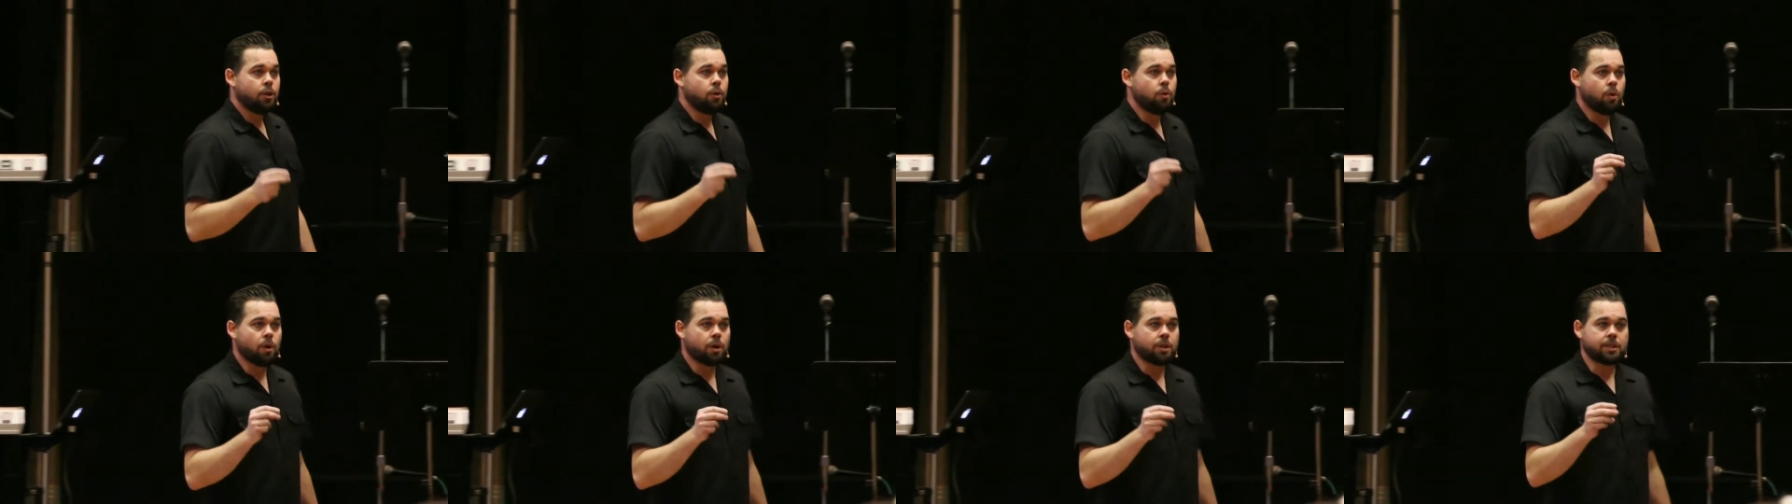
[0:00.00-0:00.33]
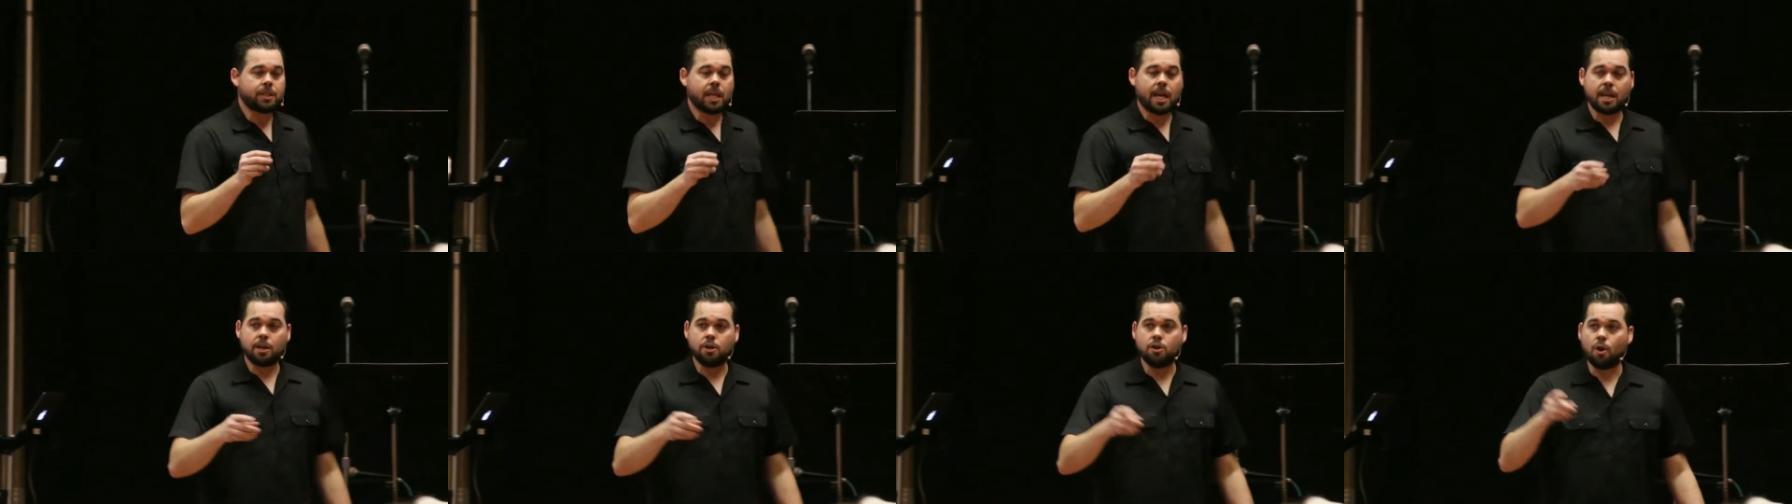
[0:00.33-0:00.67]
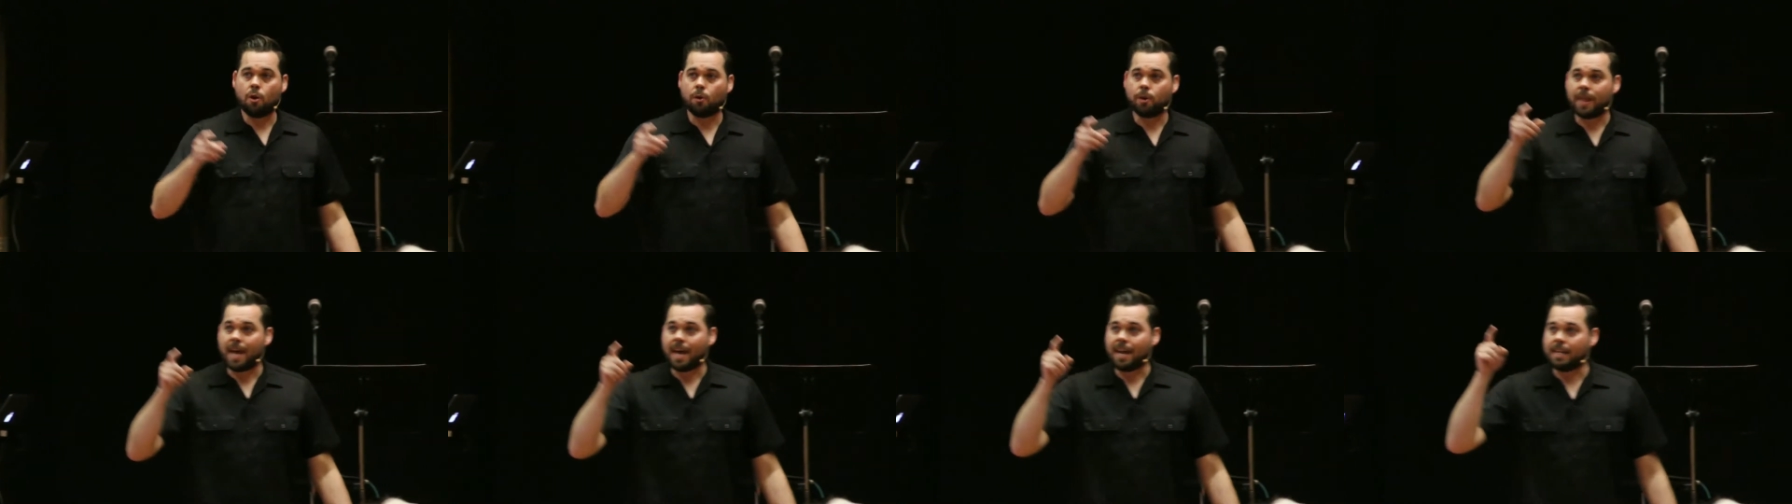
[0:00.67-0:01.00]
you are saying,
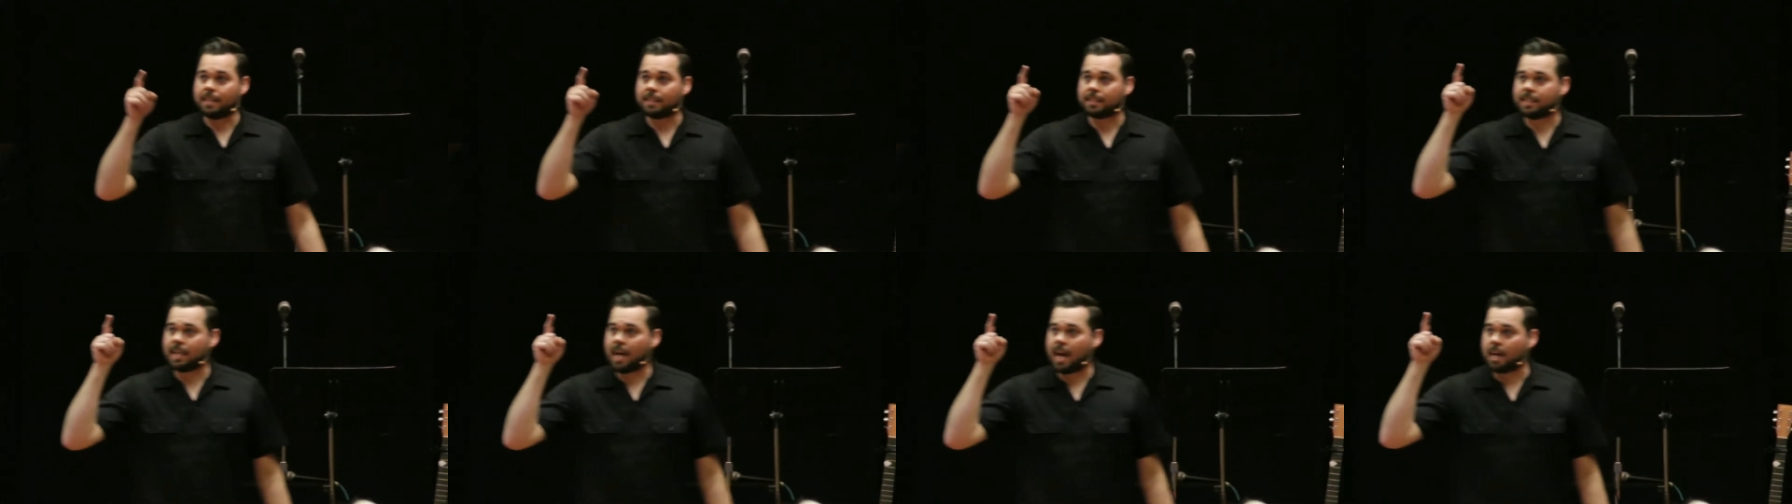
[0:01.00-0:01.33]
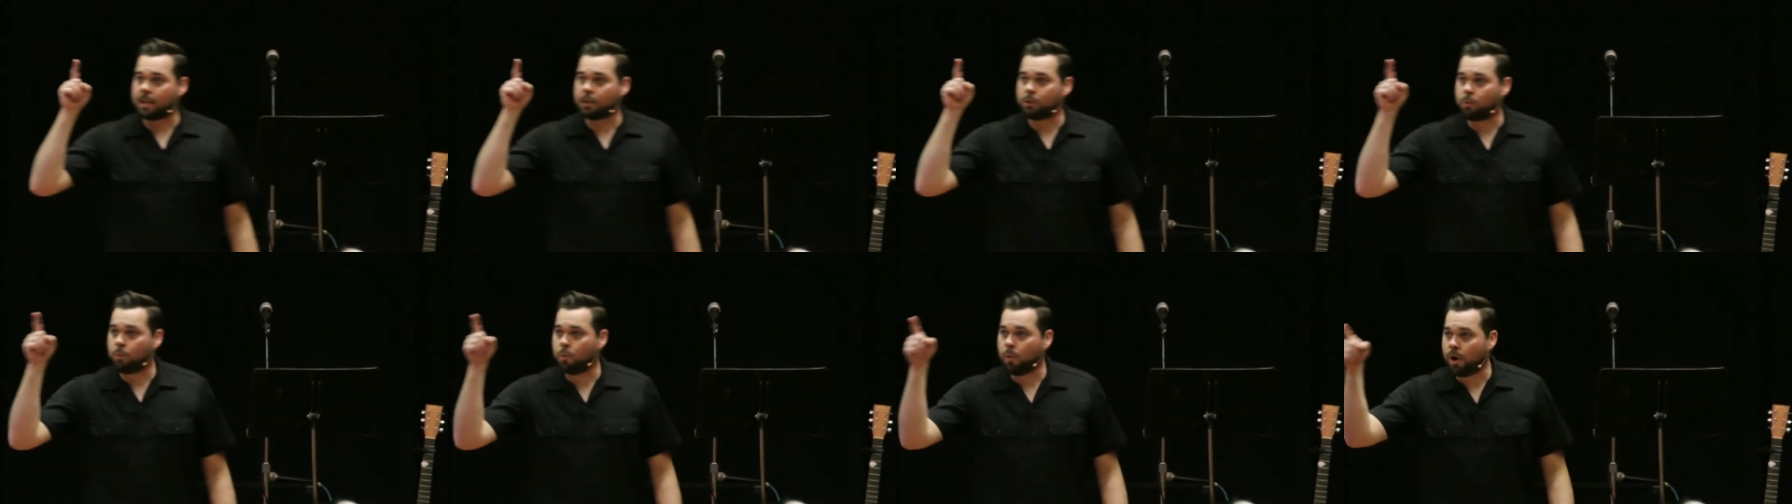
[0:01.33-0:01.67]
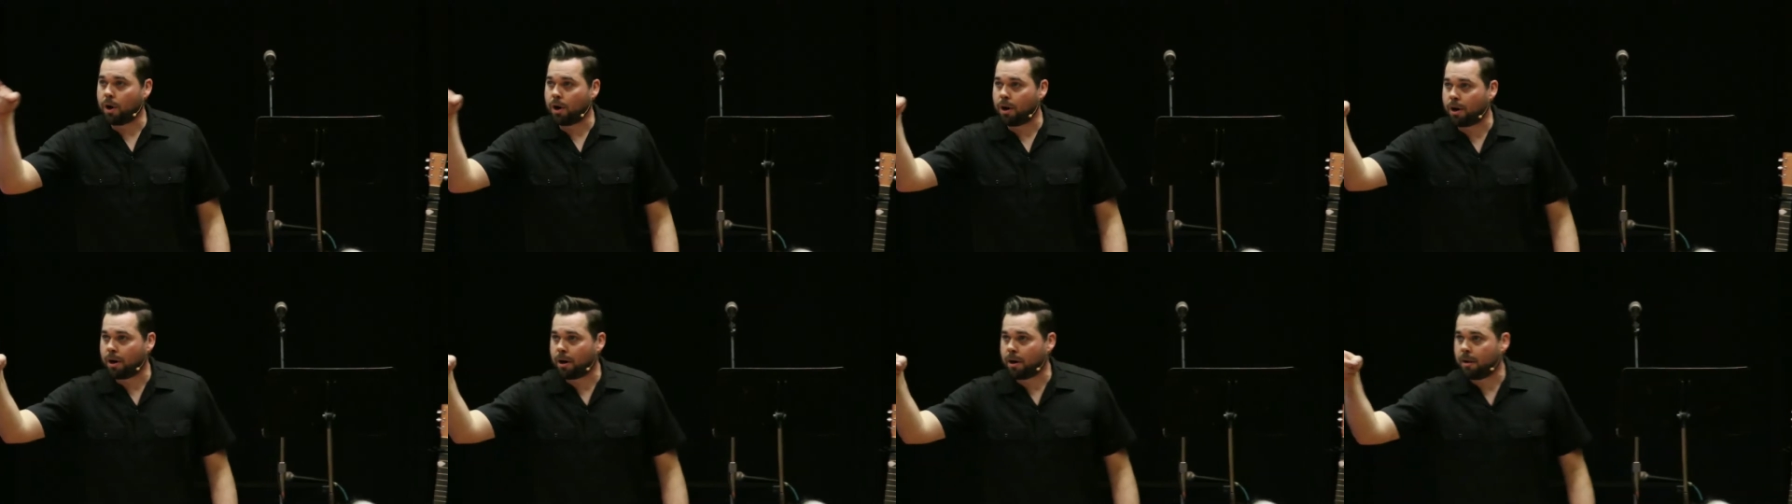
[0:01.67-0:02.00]
No, that is God's
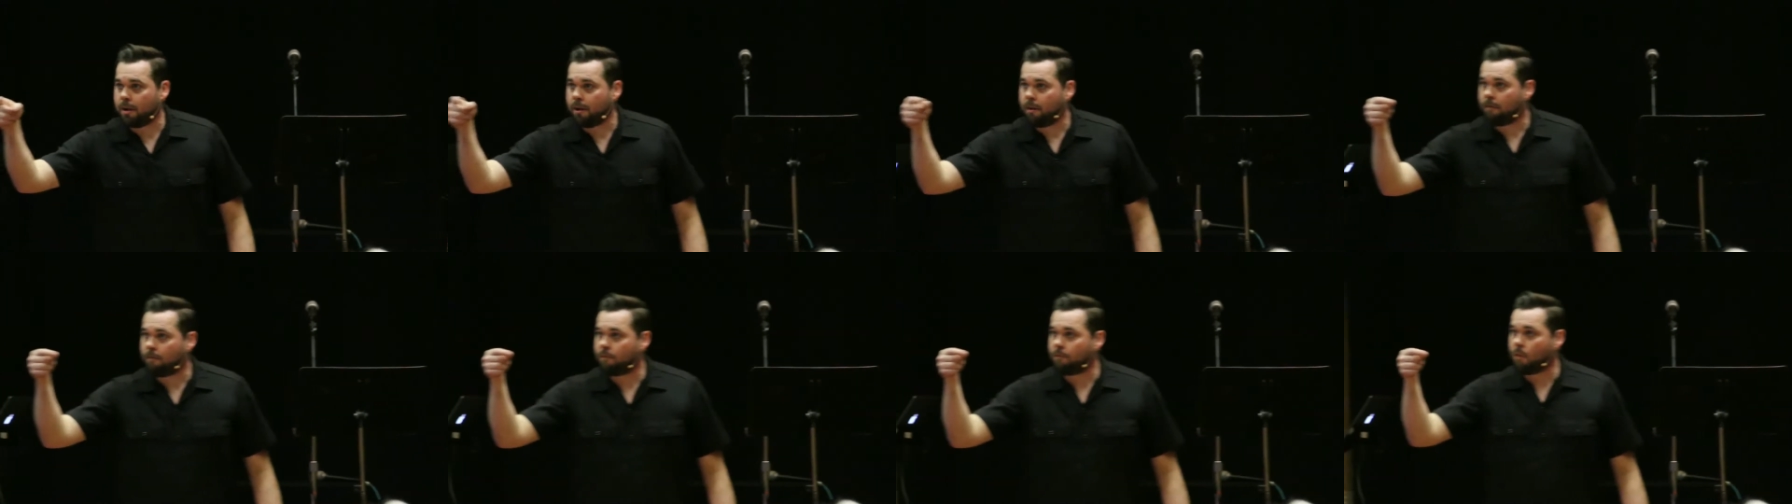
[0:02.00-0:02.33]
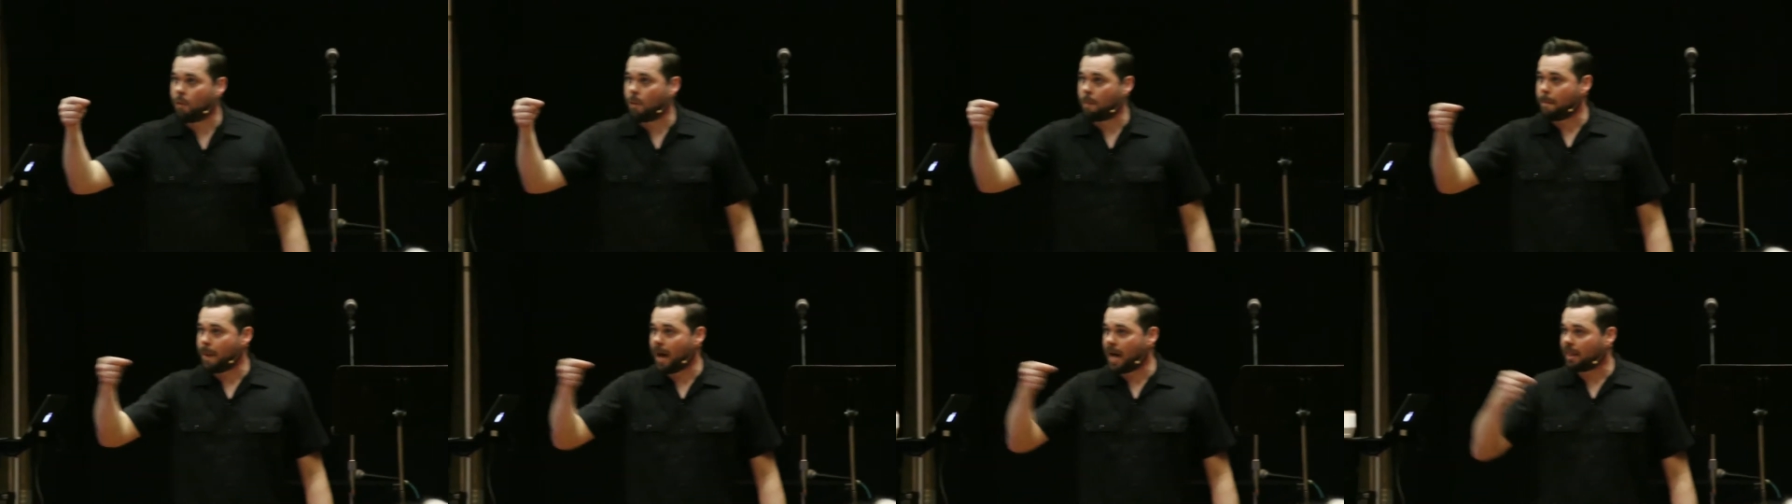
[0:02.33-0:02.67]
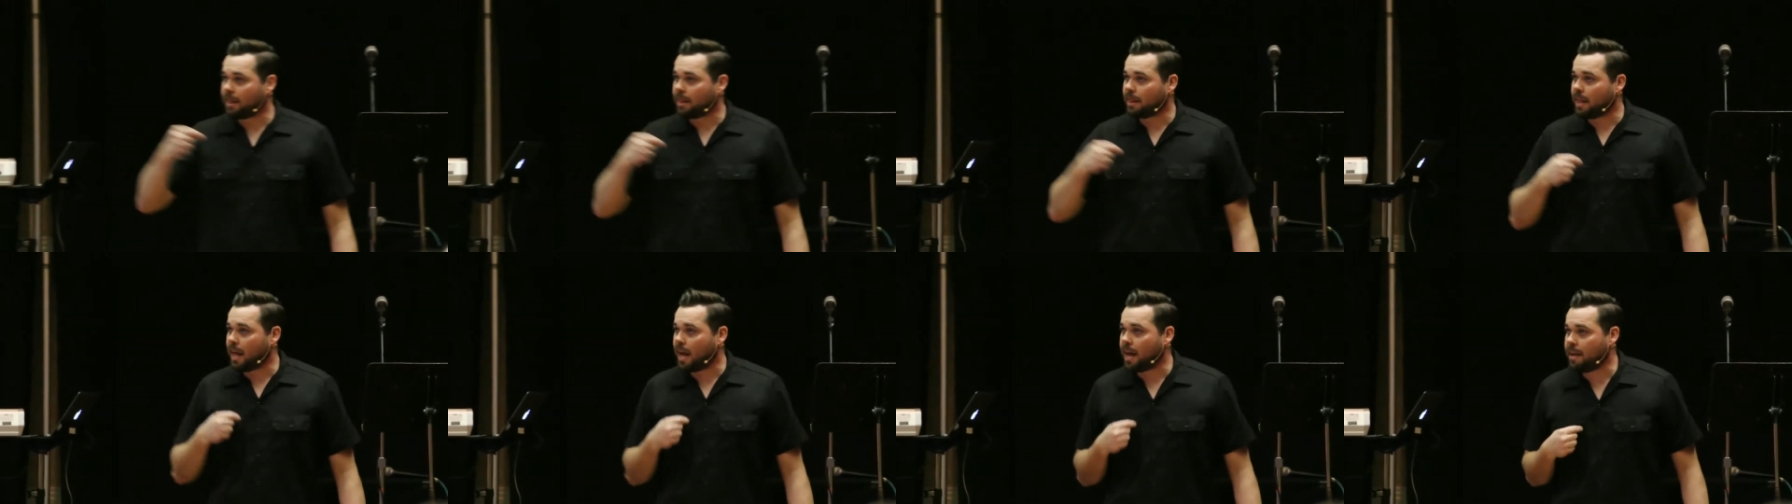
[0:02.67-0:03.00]
word for my
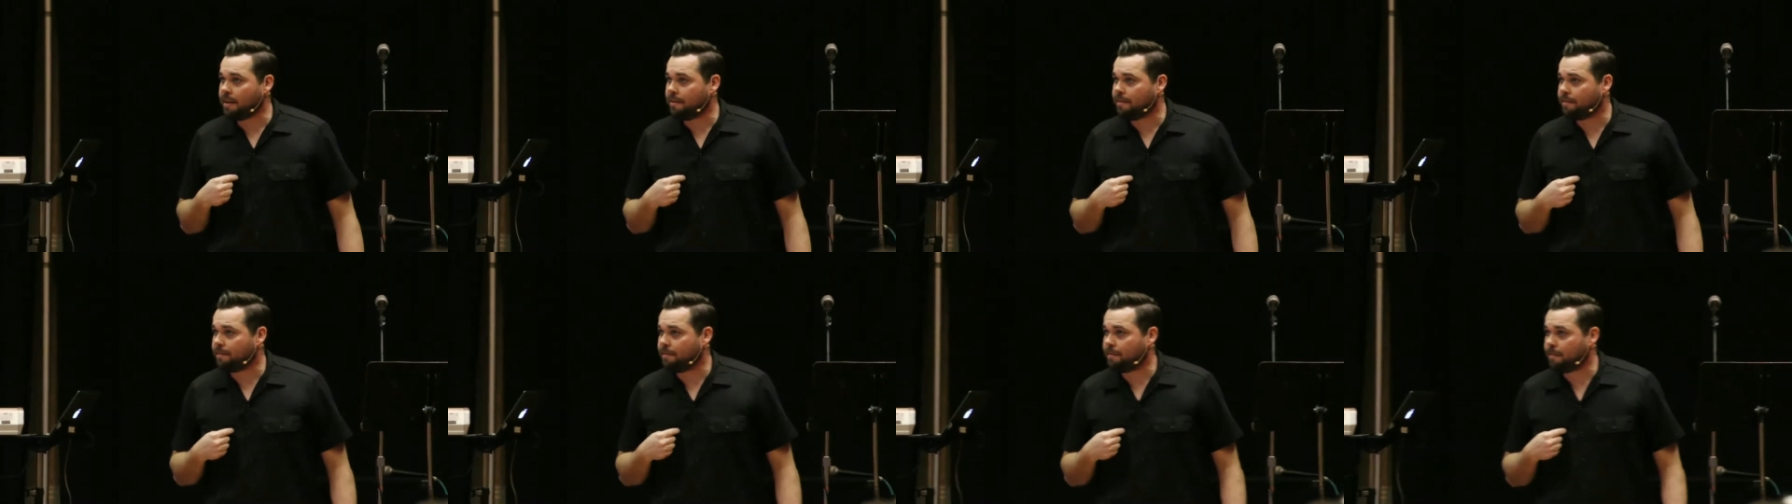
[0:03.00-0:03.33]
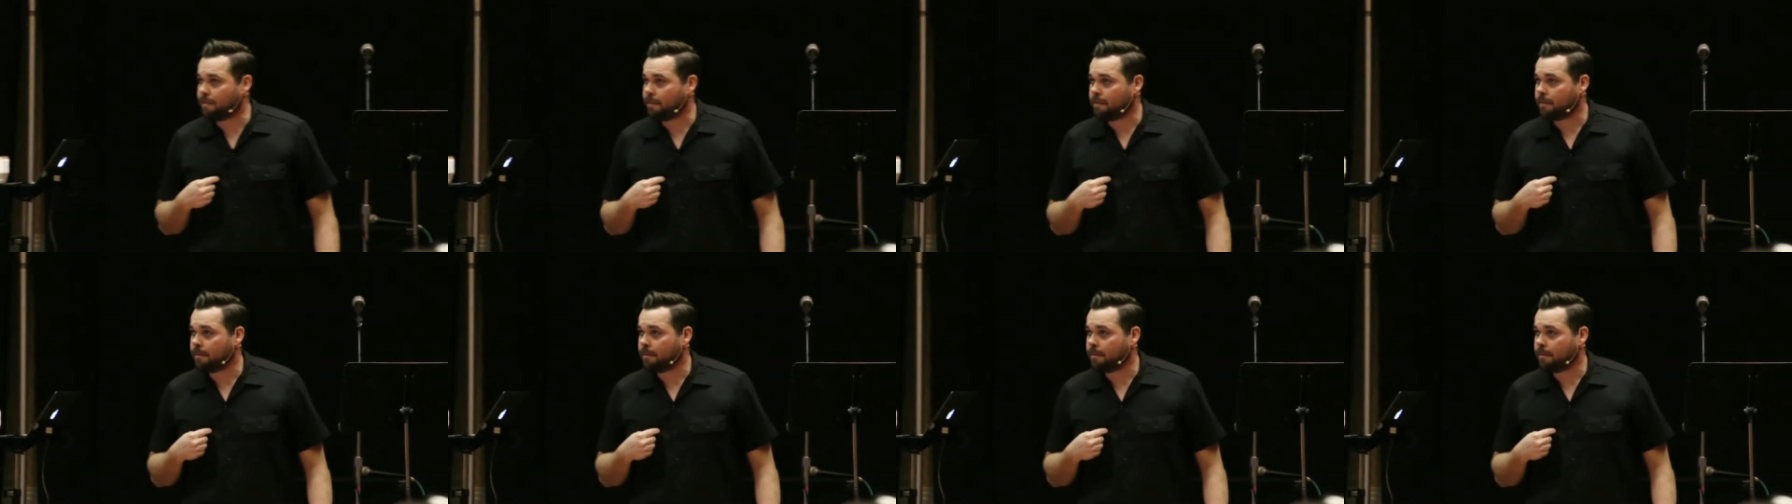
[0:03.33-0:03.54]
life.